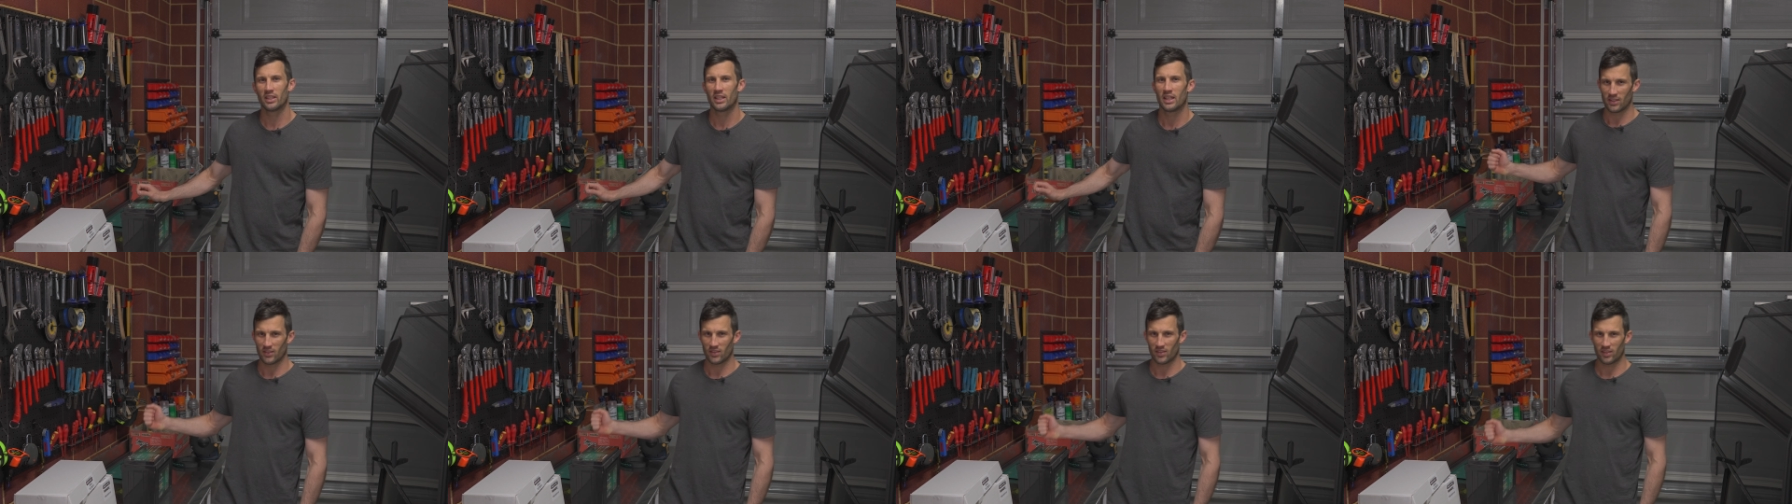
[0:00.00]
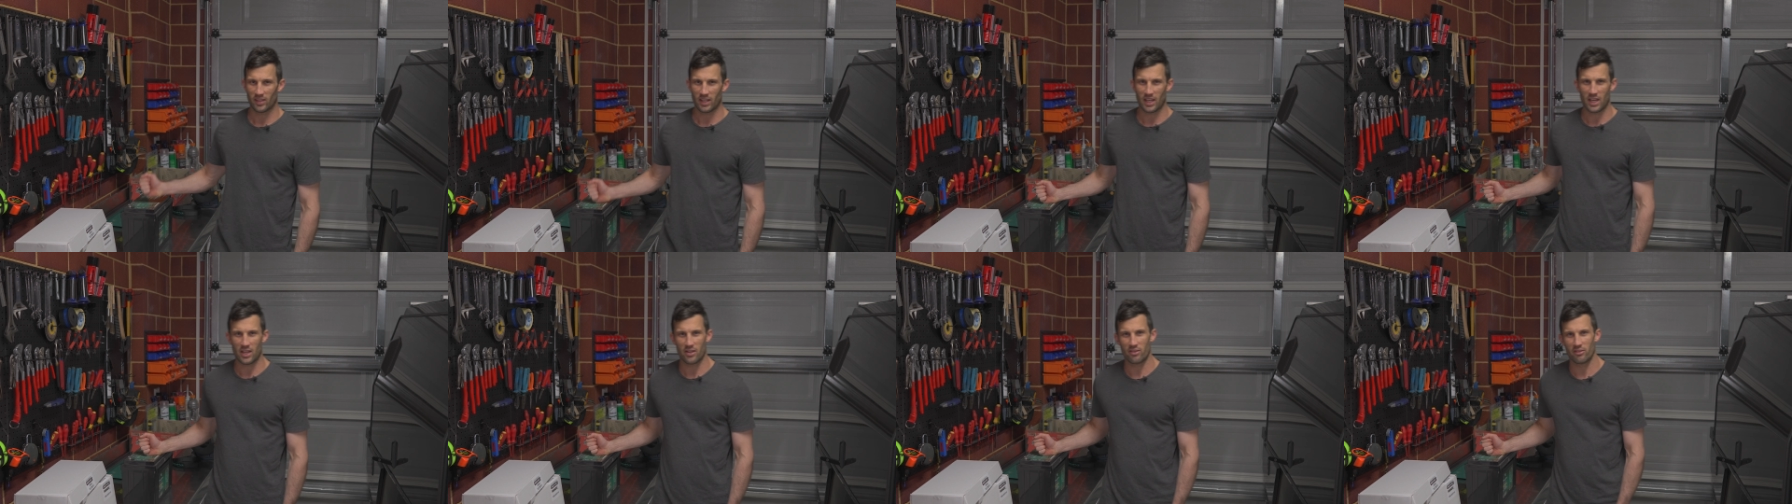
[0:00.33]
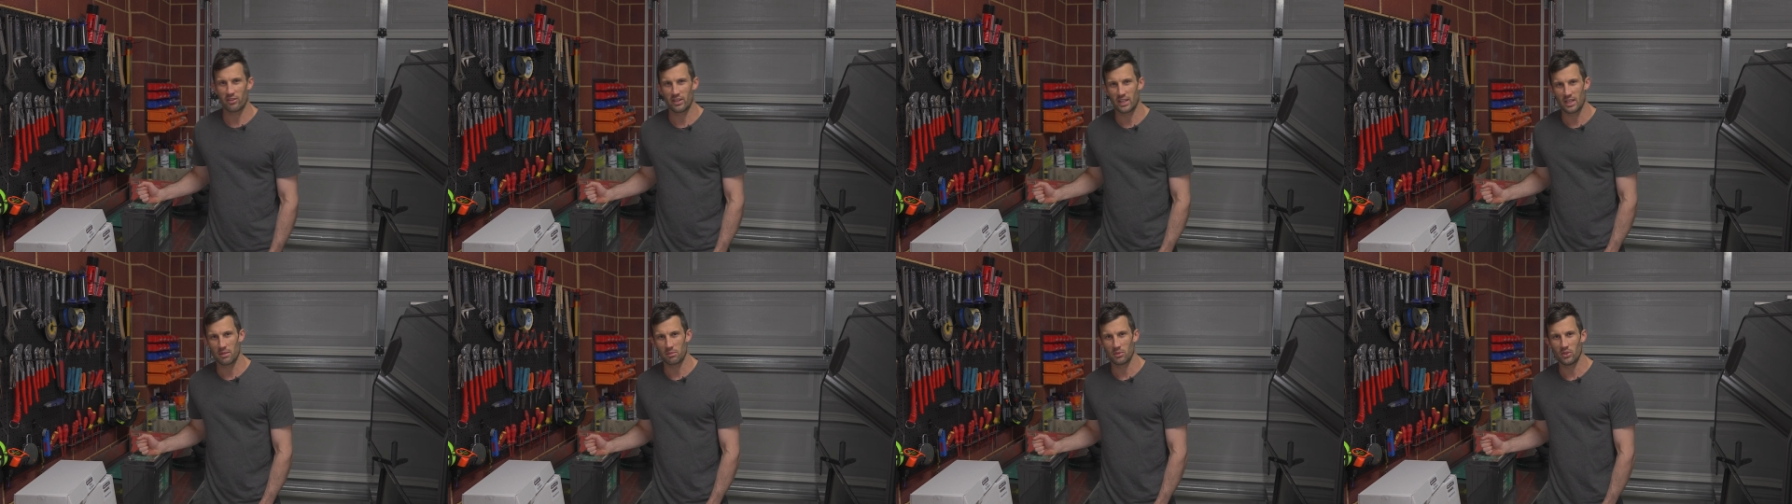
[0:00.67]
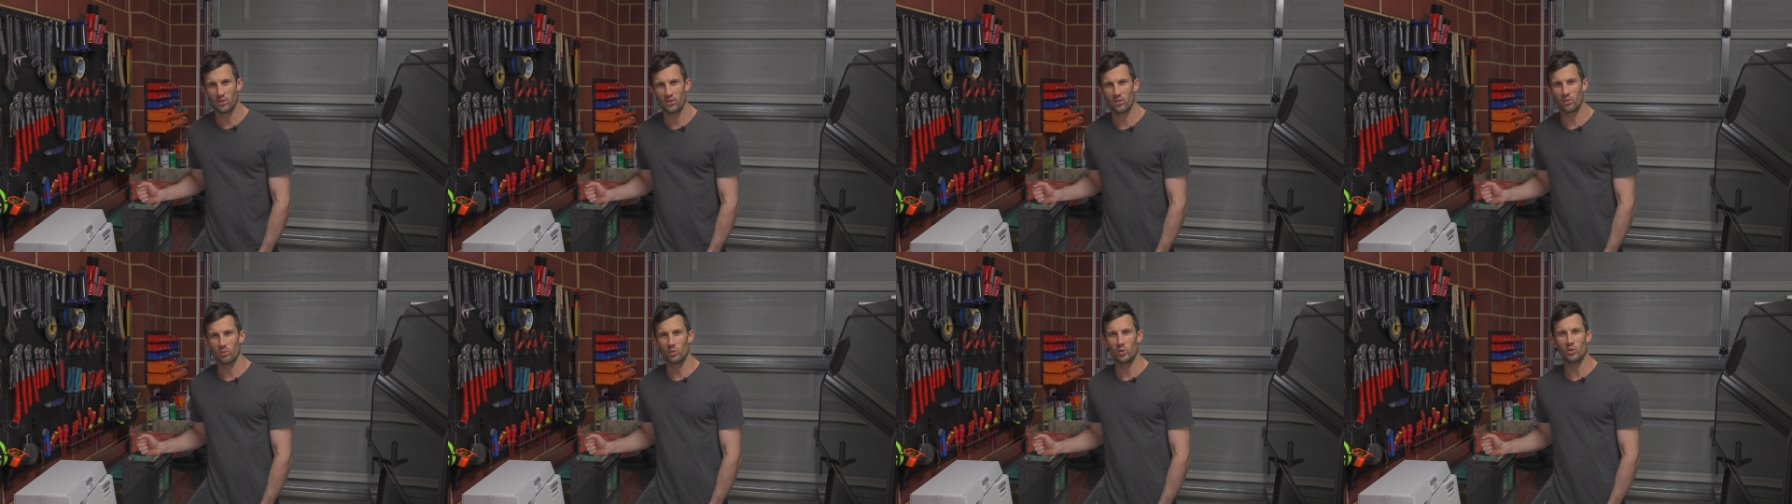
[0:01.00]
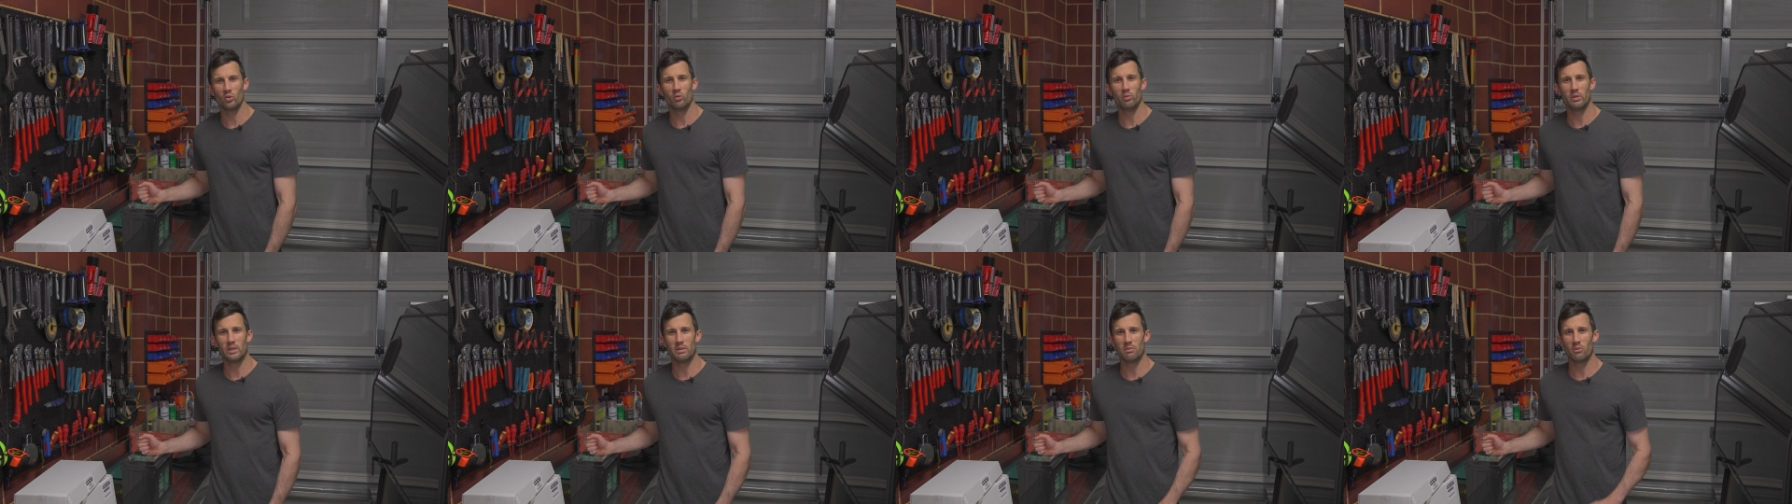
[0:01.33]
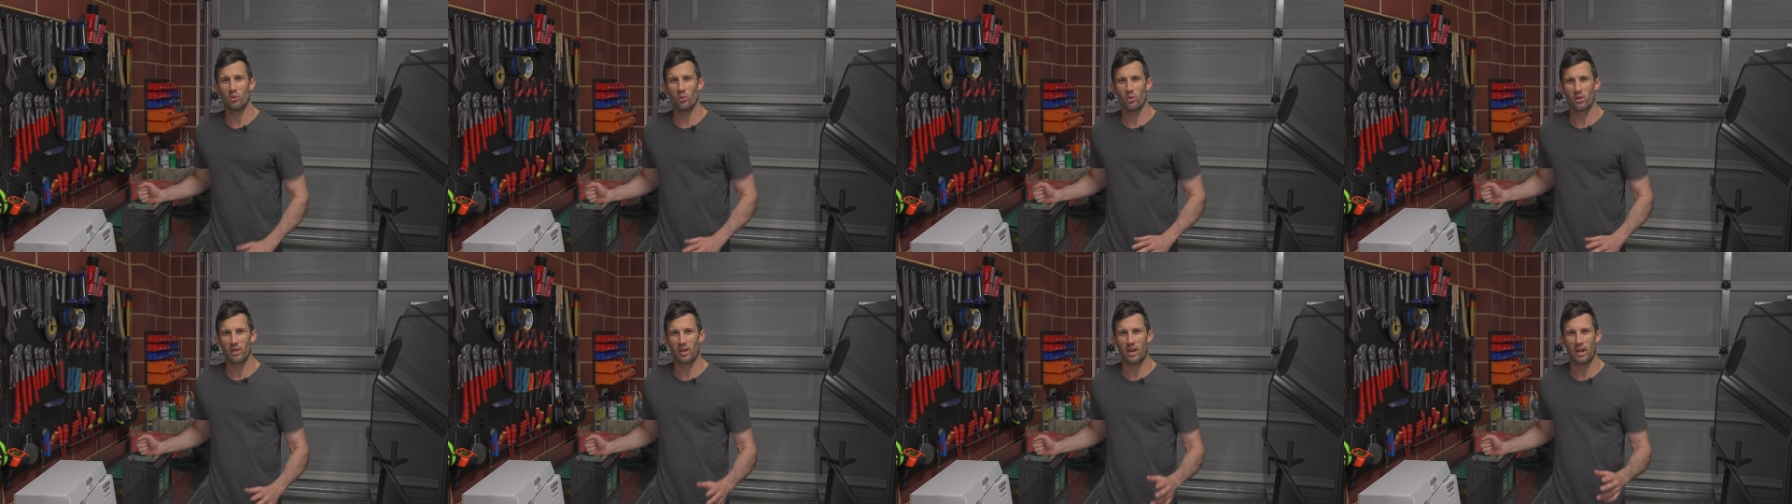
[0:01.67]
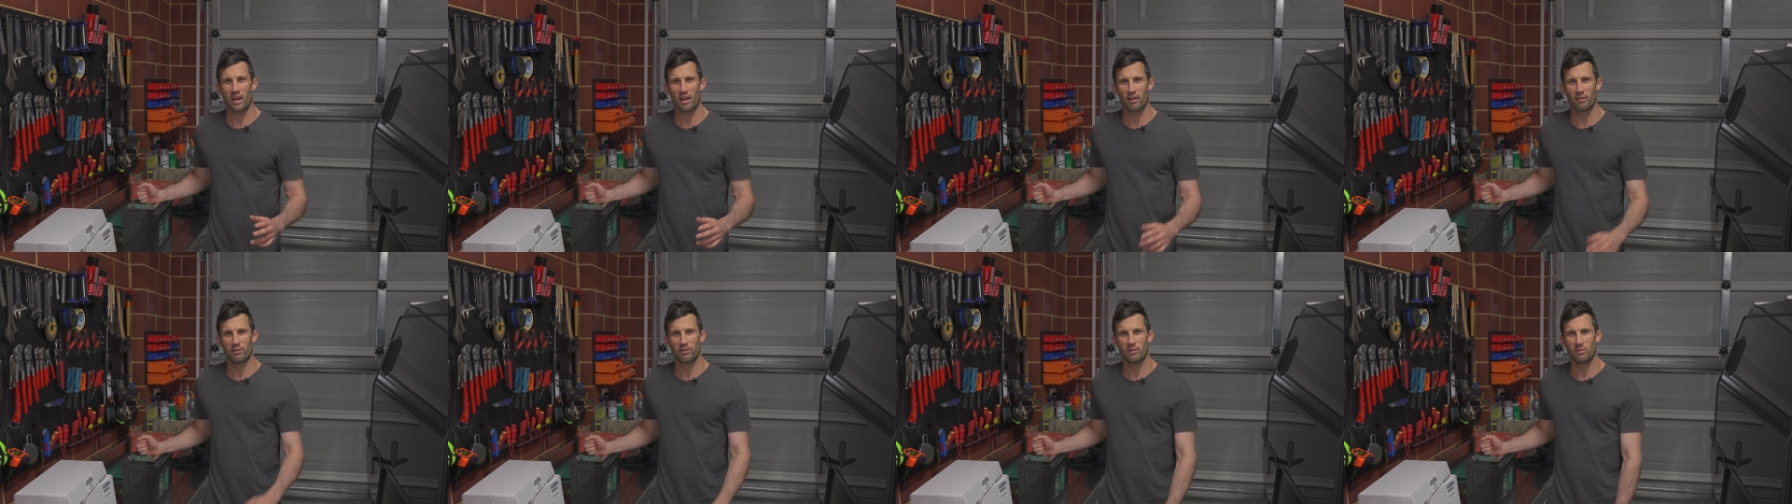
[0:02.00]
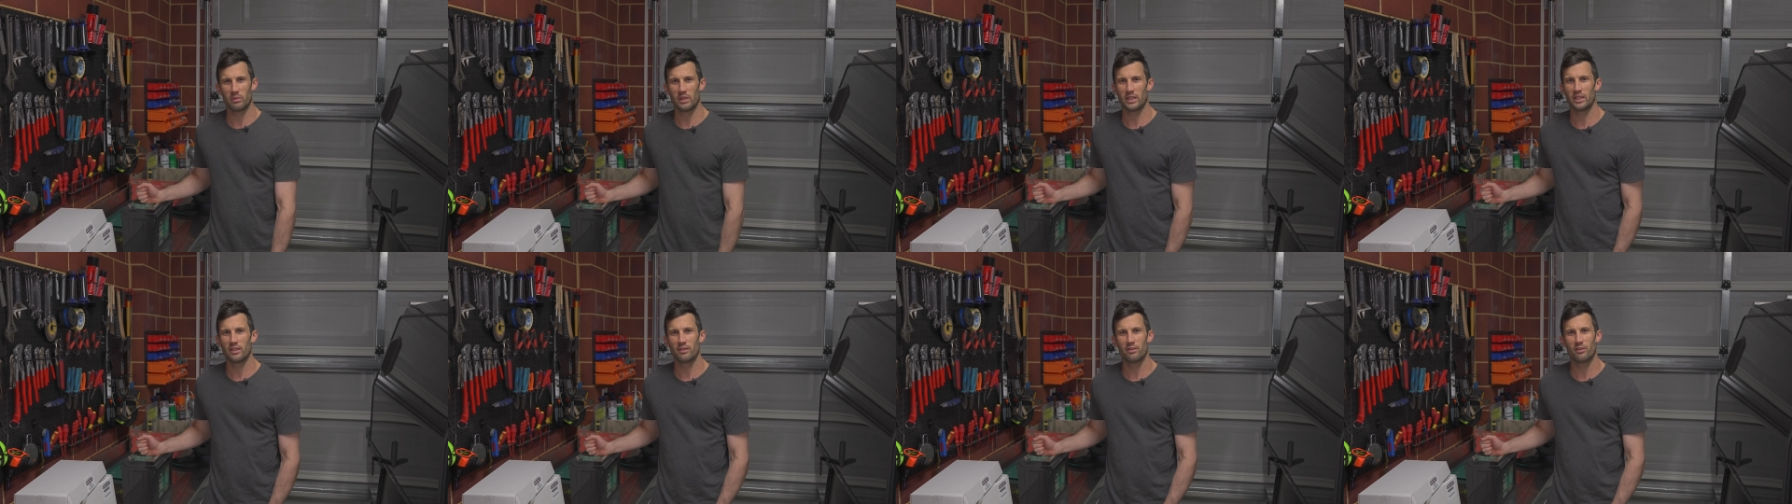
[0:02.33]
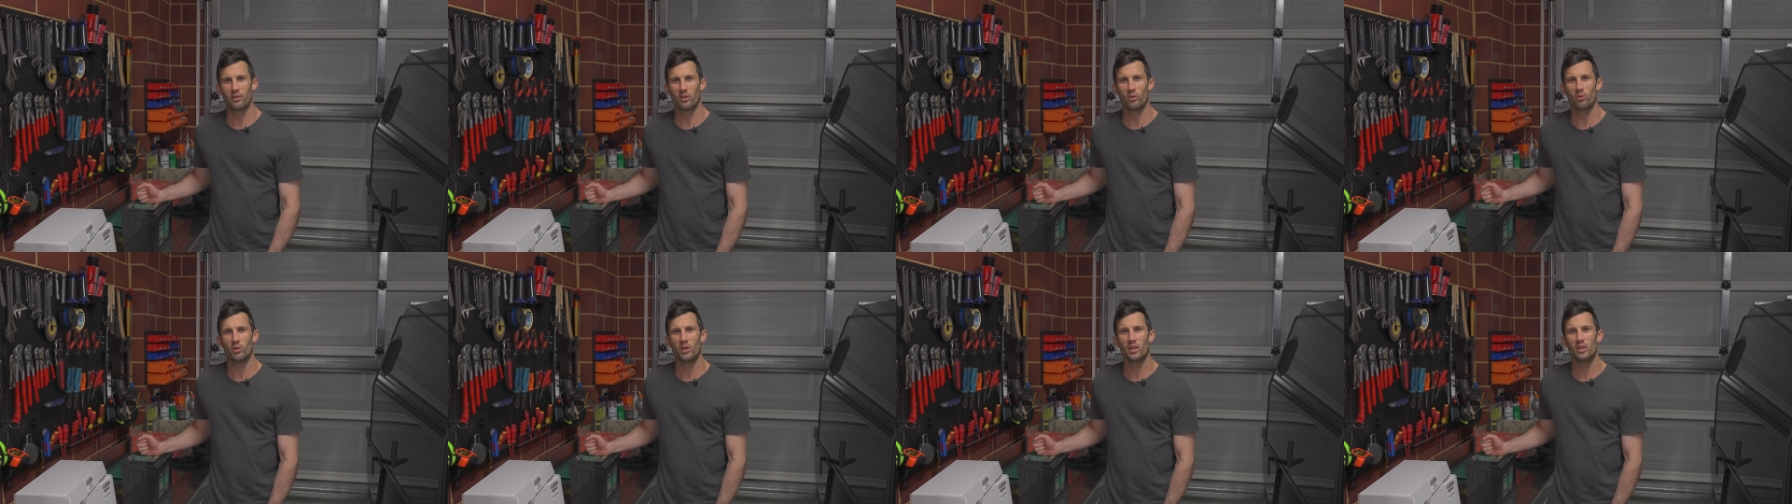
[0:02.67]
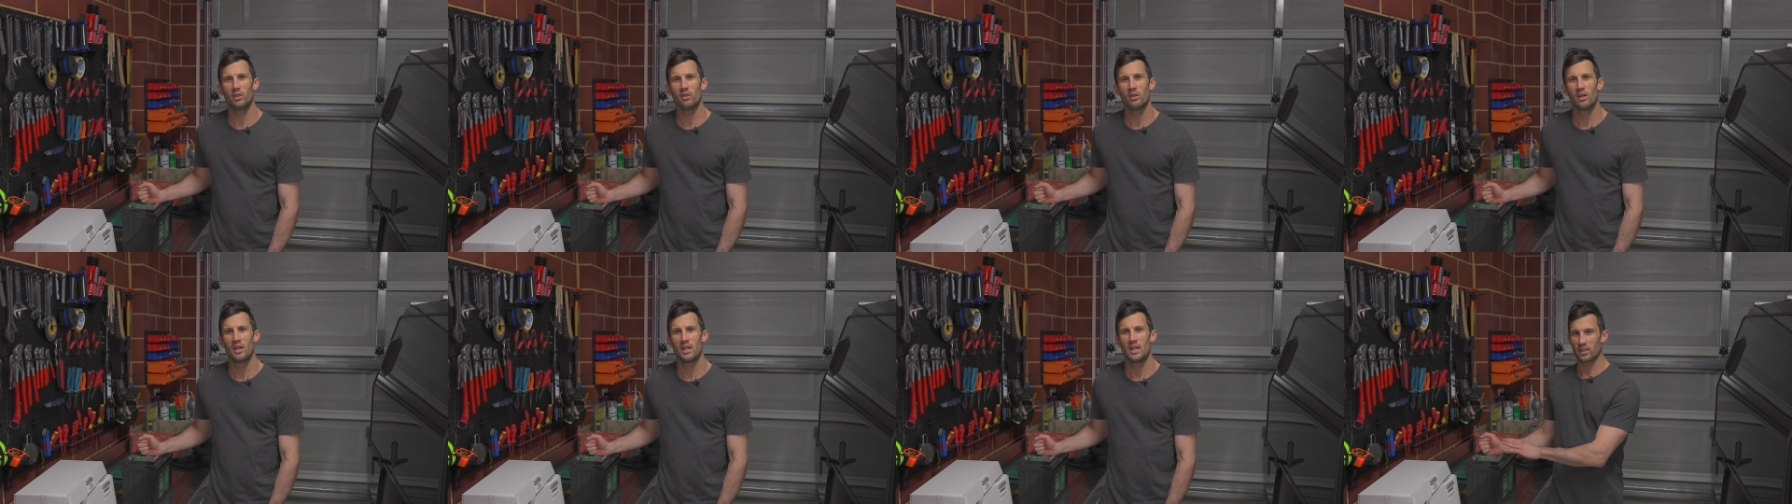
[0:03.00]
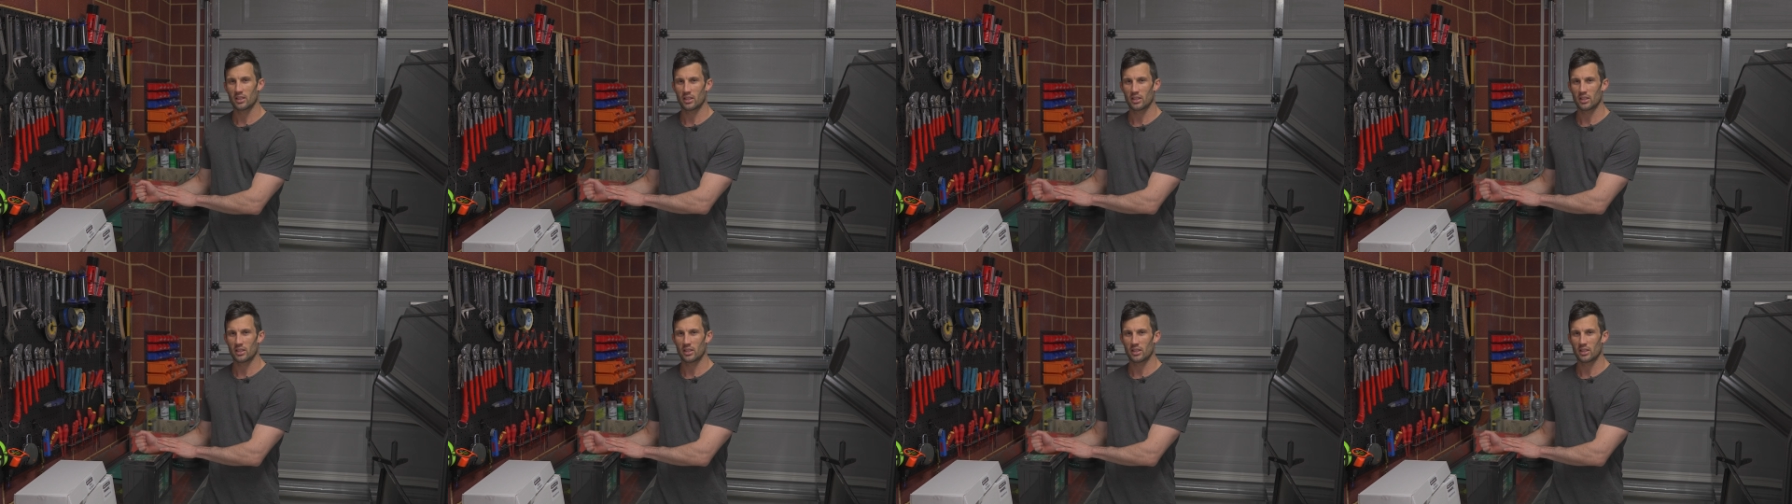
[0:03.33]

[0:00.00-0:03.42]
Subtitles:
This 100 amp usable will be more than enough for me for a while.